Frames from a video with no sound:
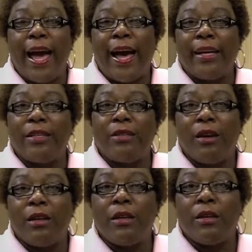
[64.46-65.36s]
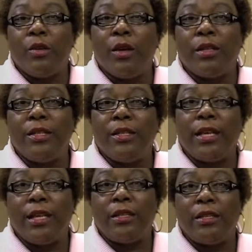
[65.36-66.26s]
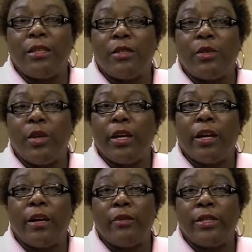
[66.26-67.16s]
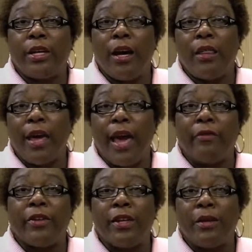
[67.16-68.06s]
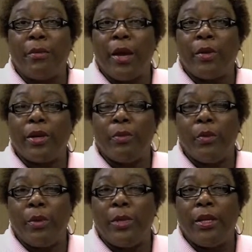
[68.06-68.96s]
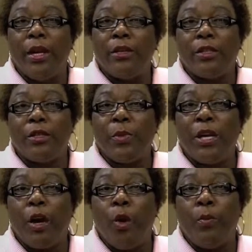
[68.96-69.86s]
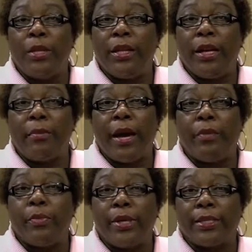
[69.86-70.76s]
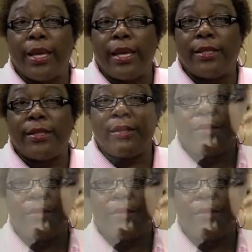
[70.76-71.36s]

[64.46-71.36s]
I started an organization to encourage other African American women to speak openly about breast cancer.